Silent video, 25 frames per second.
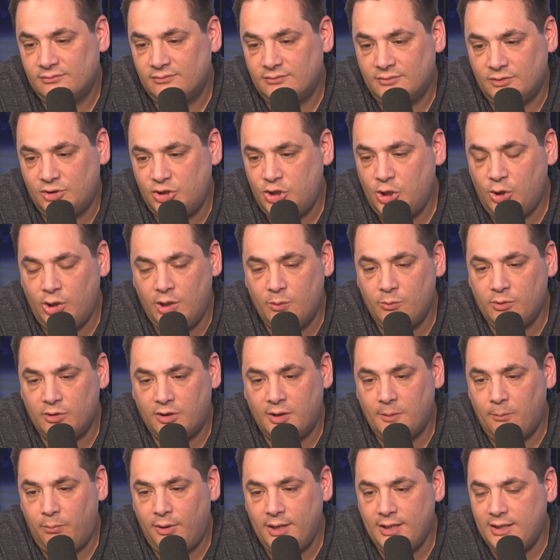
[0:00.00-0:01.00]
2 of them were
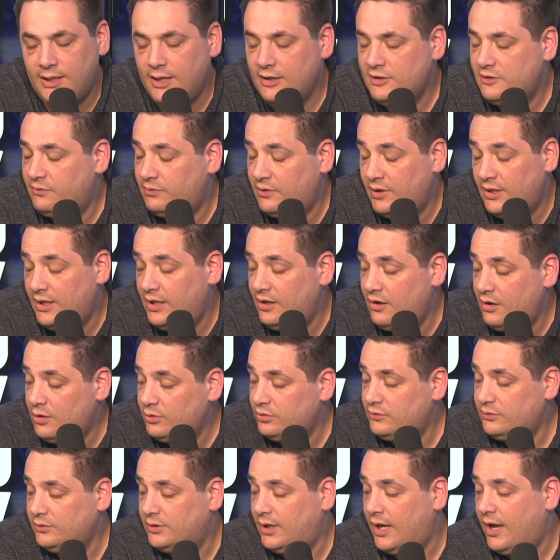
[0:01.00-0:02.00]
complete gifts in the
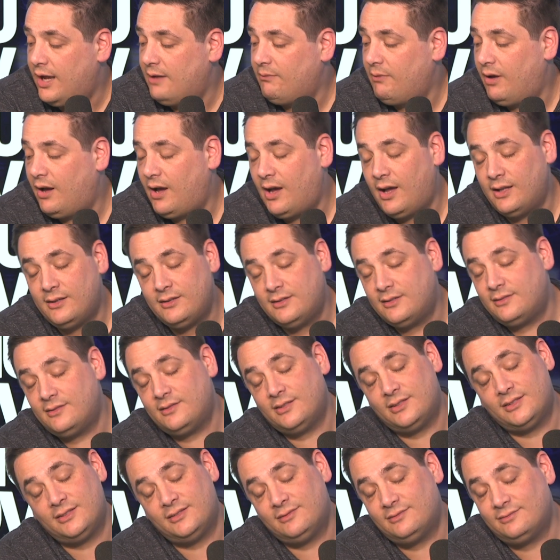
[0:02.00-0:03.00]
Arsenal game.
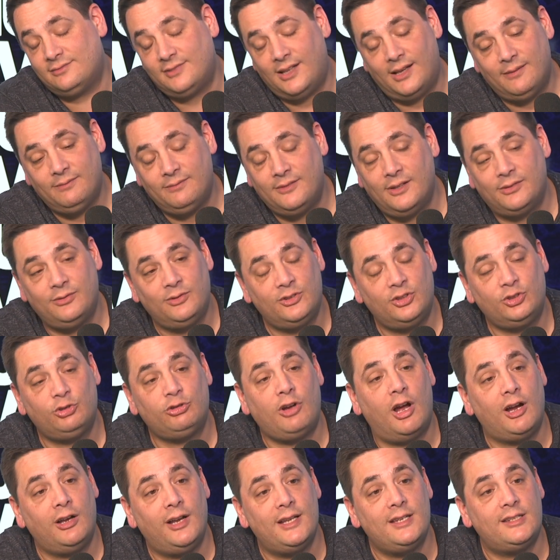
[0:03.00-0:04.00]
I've just
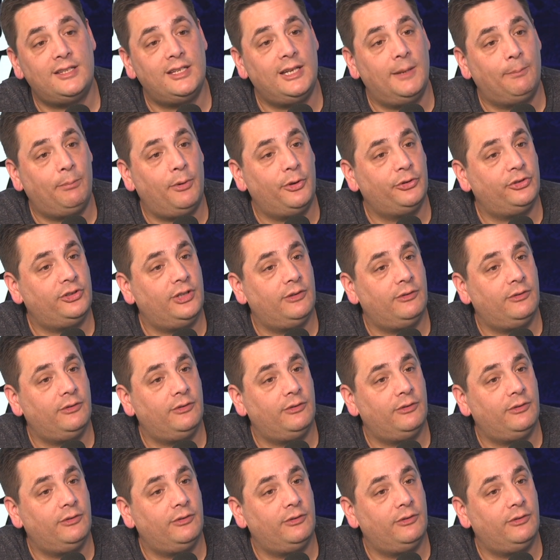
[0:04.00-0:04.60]
struggled to see the positive